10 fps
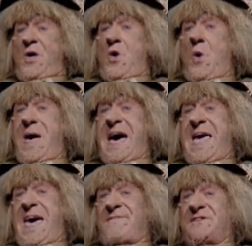No,
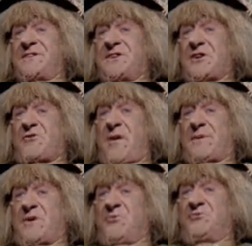I haven't, you
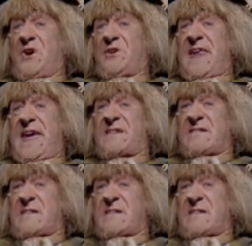decrepit old doddlehead.